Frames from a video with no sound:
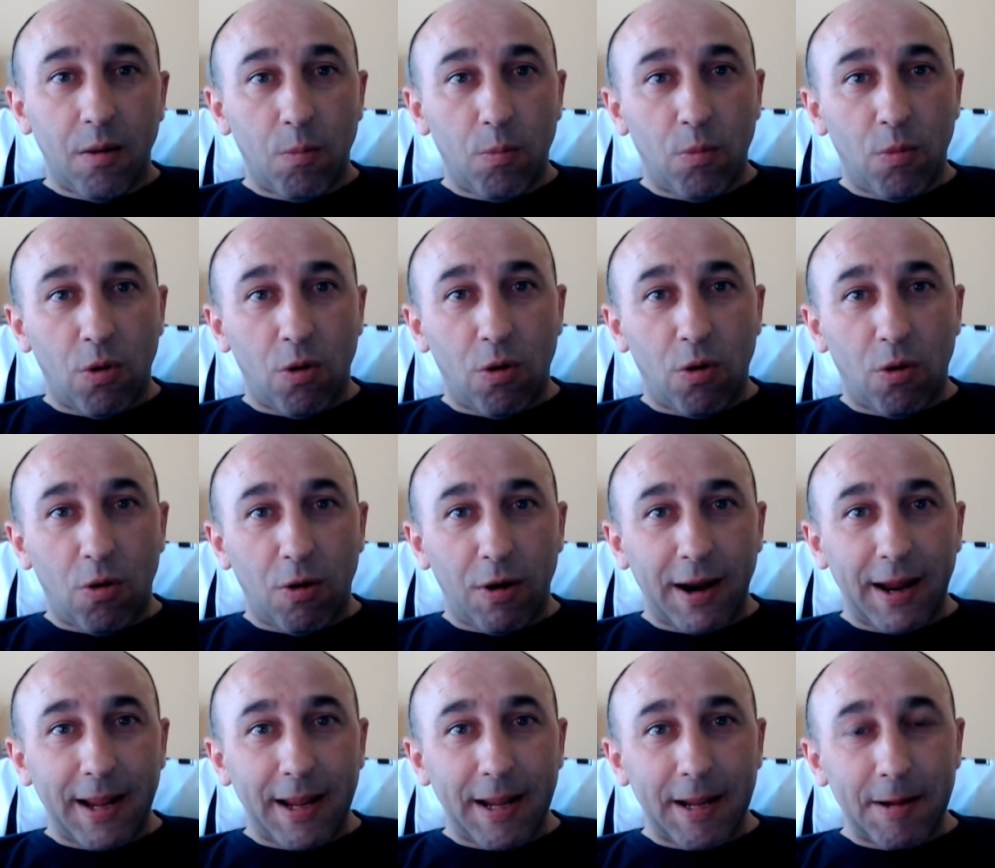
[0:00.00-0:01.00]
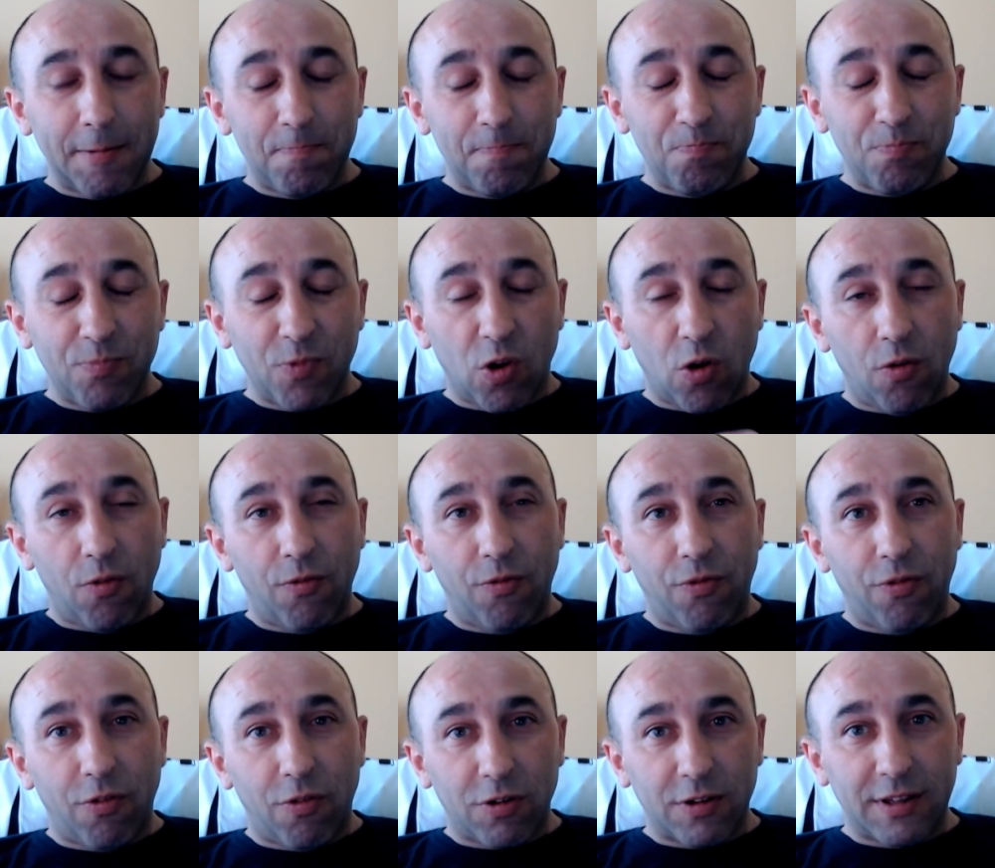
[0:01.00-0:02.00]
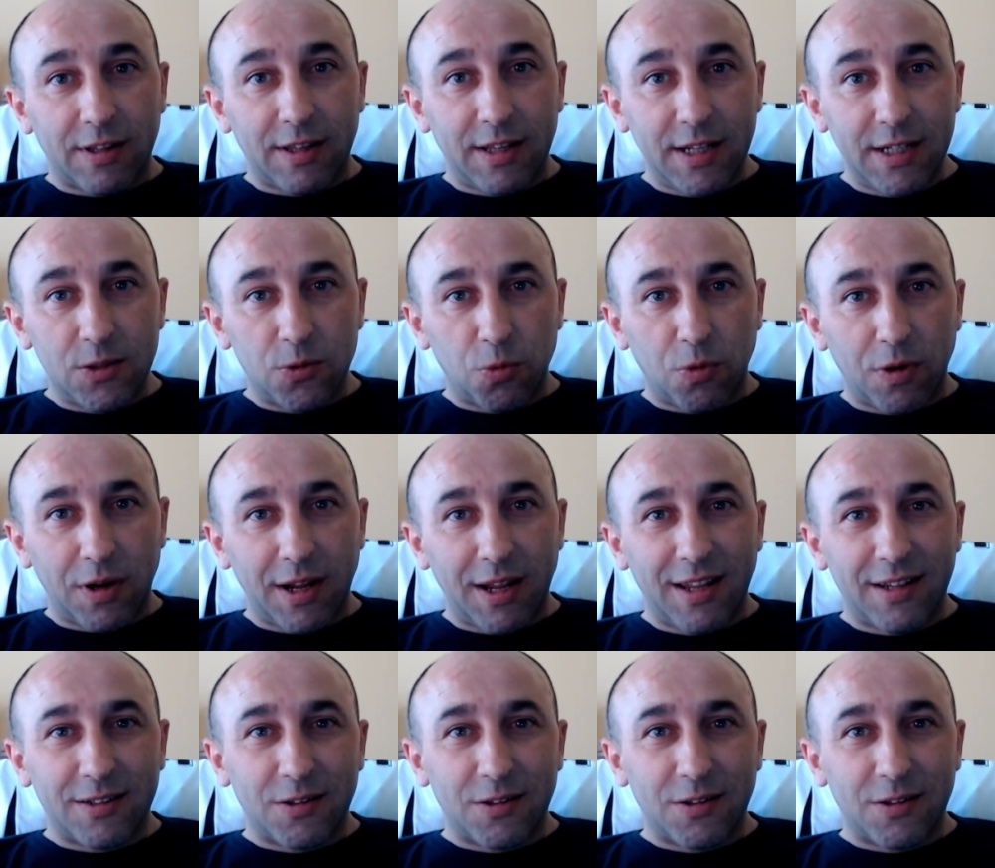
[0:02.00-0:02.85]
more comfort this way,